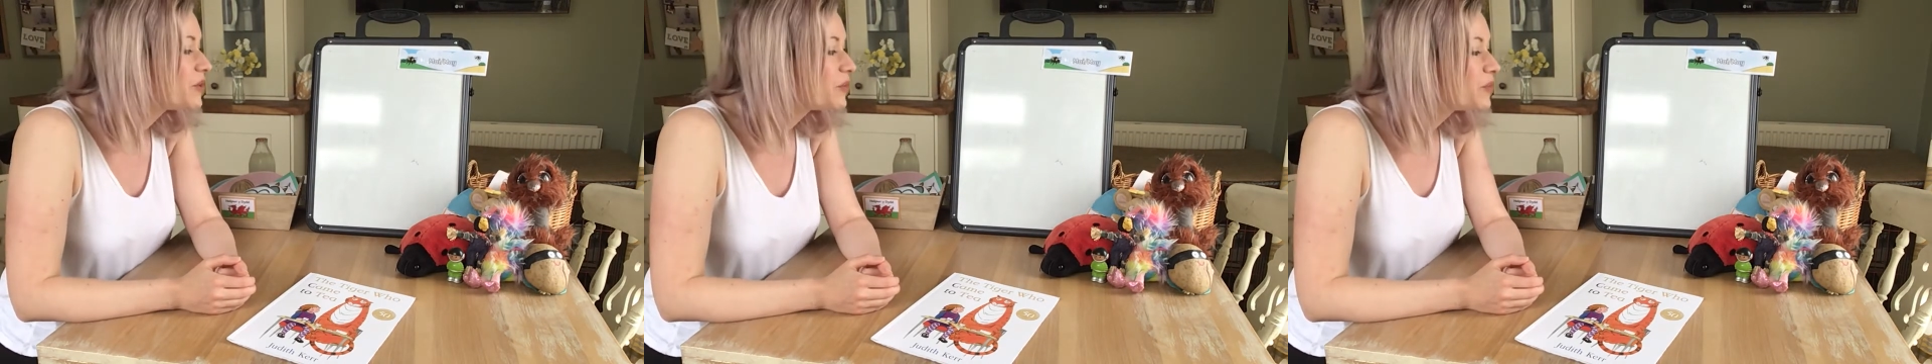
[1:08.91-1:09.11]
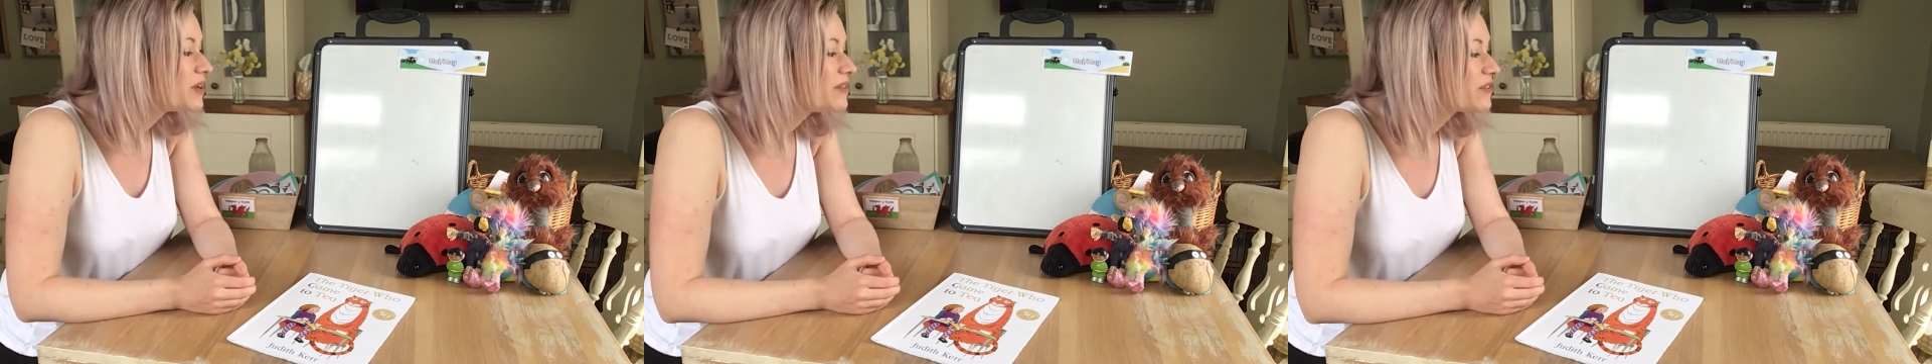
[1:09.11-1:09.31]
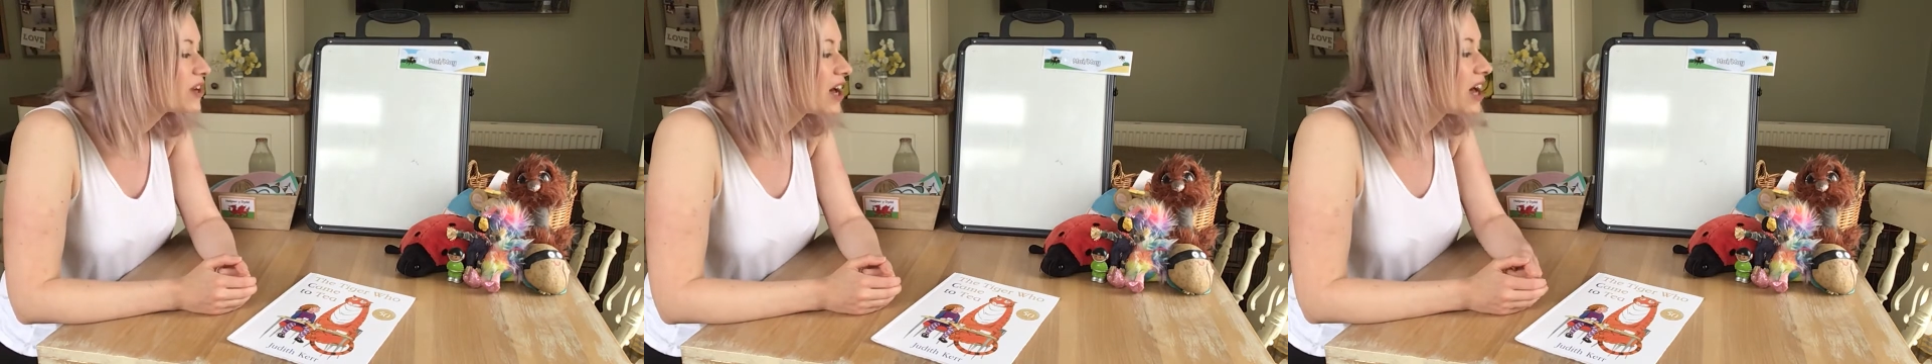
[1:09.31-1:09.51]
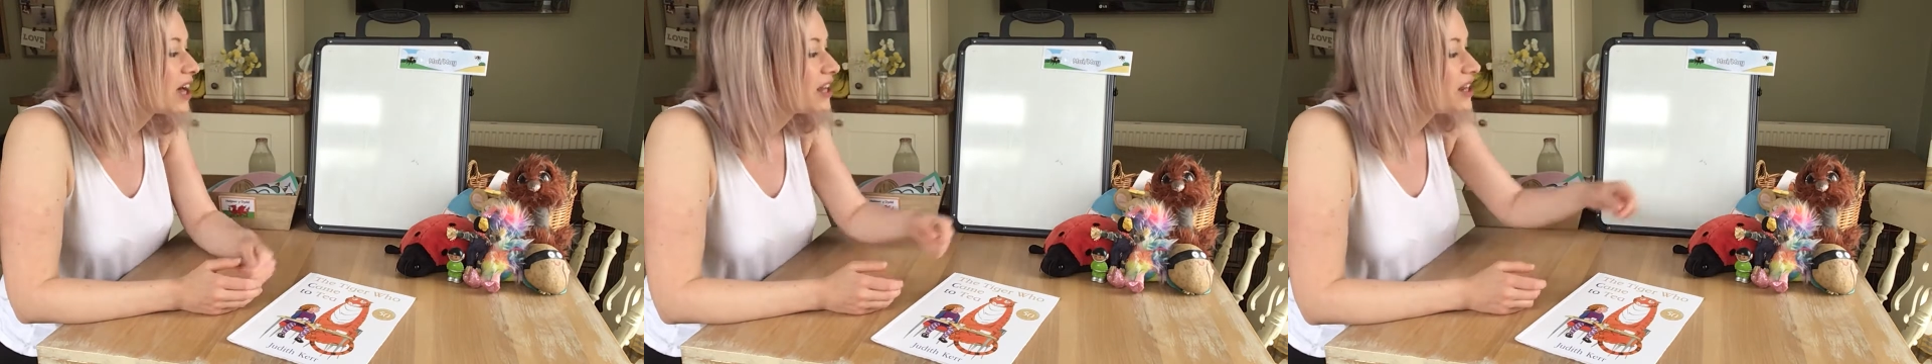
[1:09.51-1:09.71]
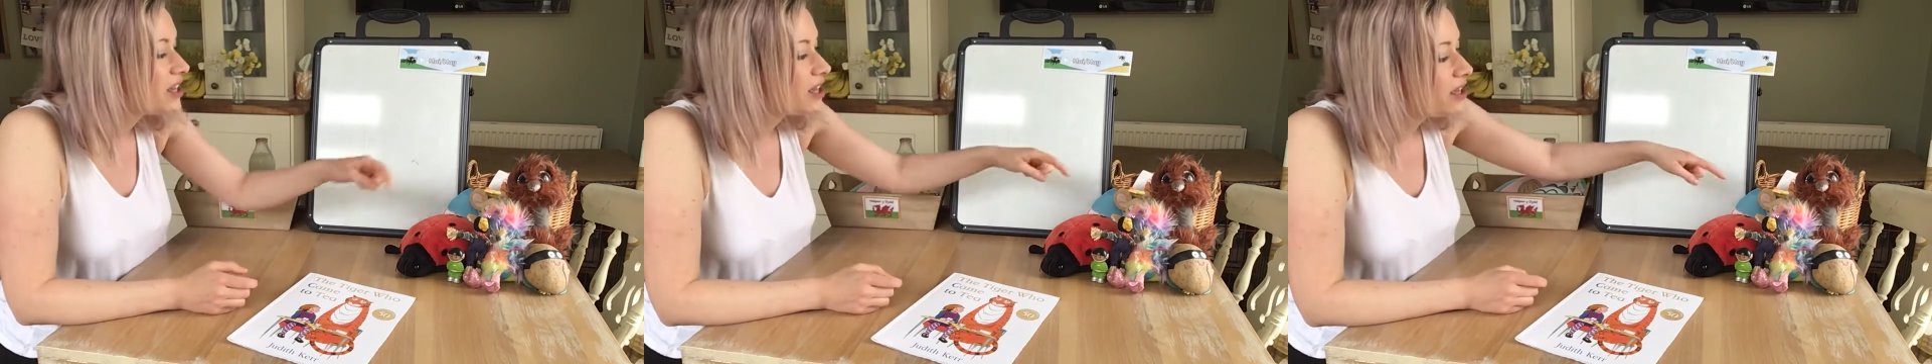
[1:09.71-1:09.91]
We've
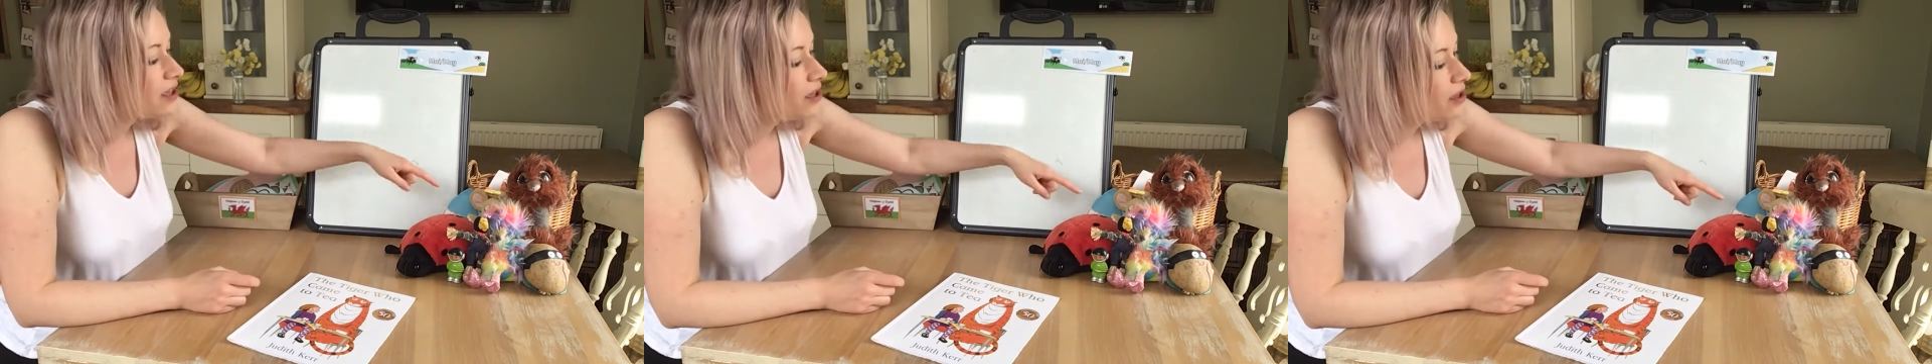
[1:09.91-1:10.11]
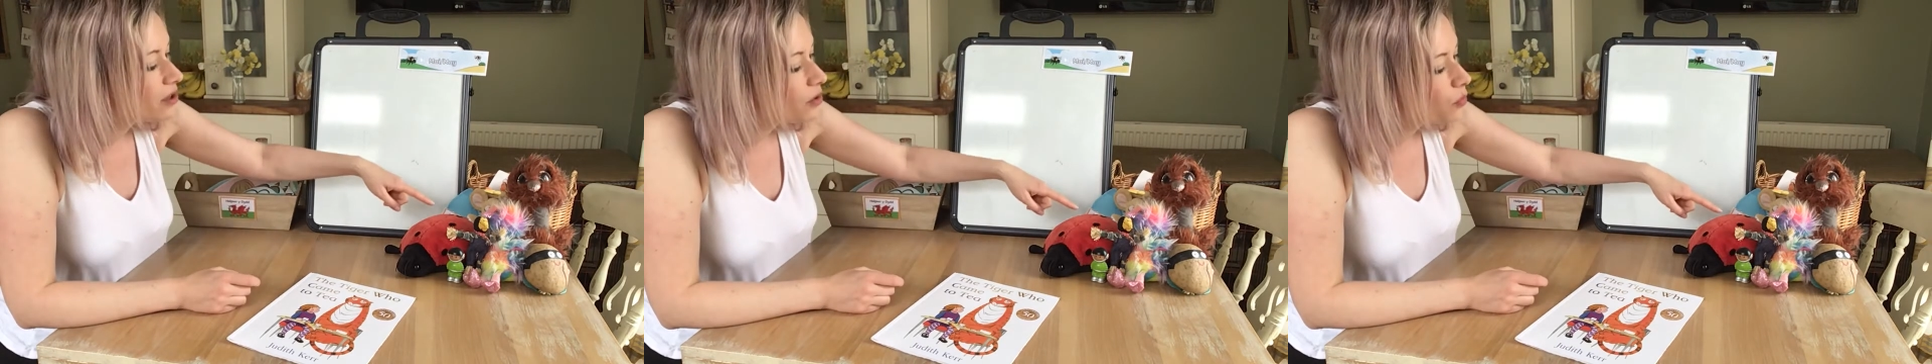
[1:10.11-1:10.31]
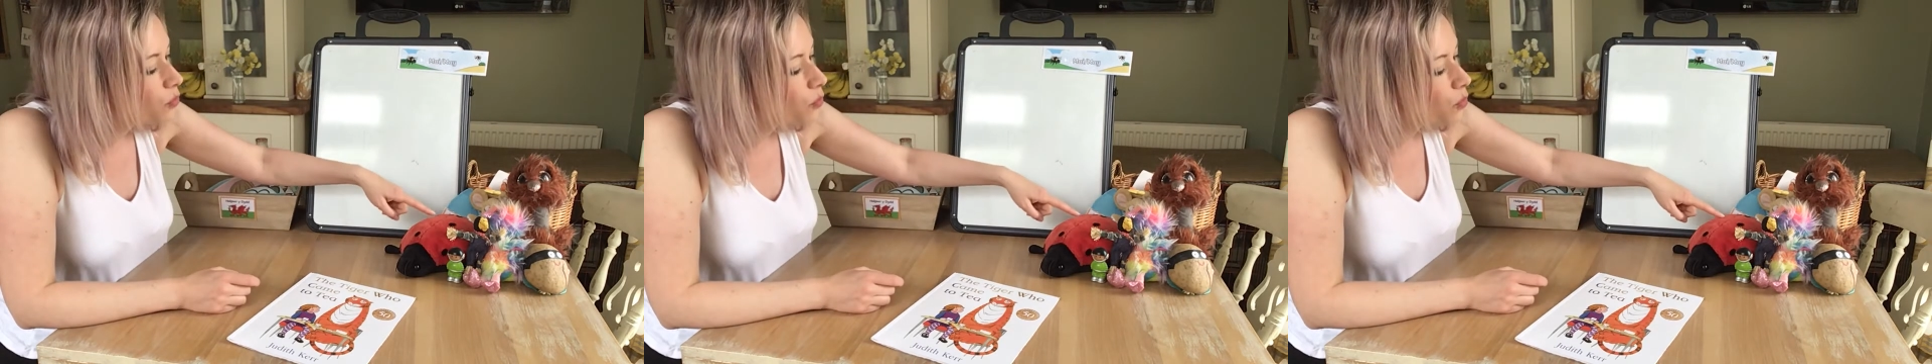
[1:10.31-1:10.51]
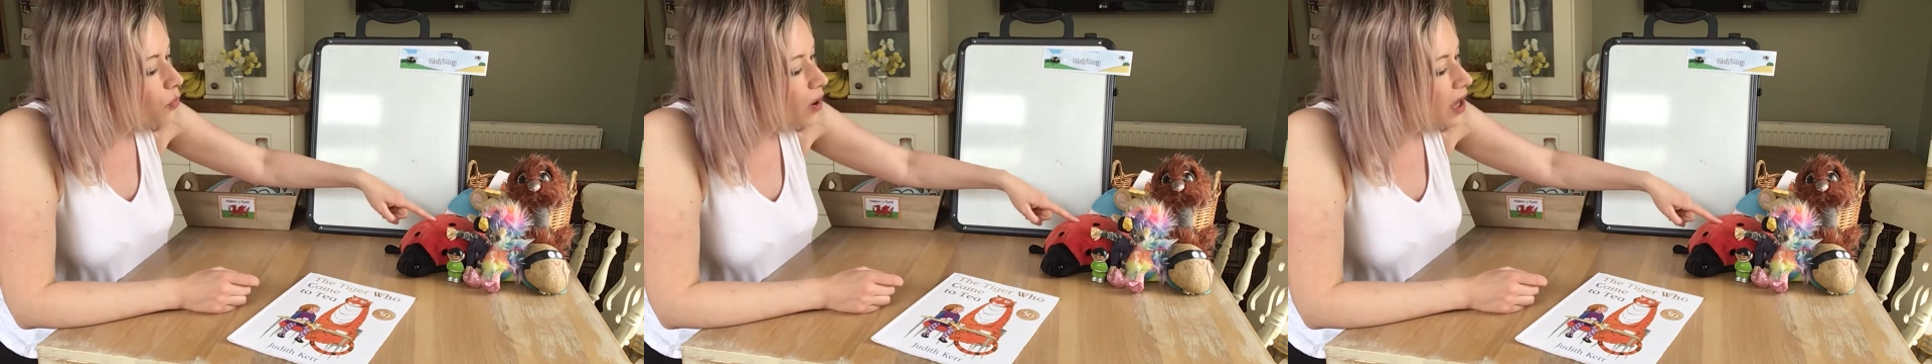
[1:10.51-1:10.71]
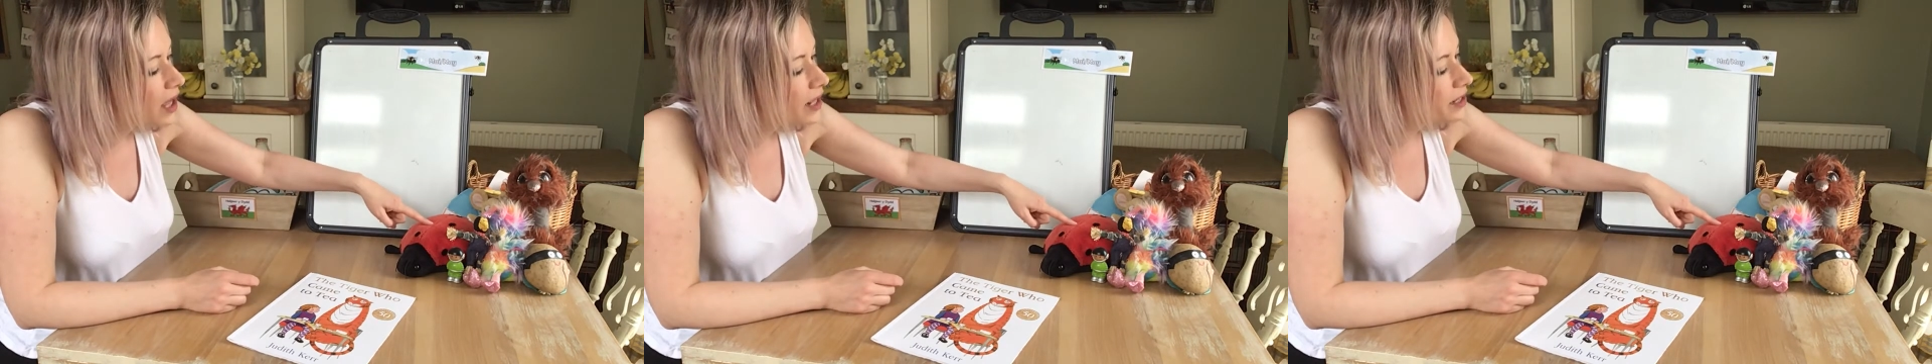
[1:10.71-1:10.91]
got
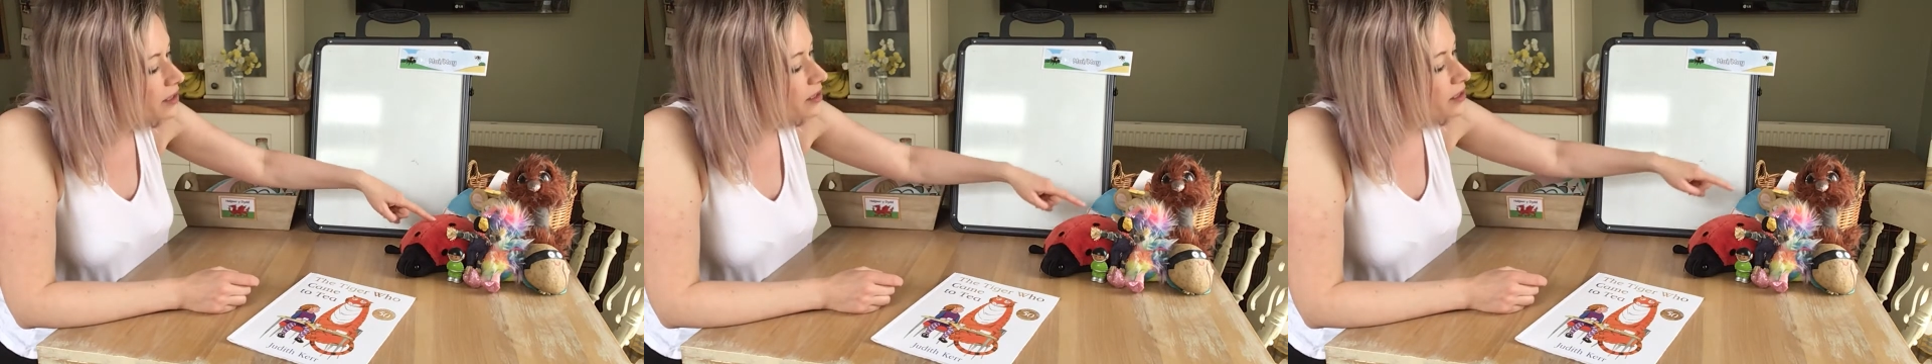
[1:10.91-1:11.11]
1,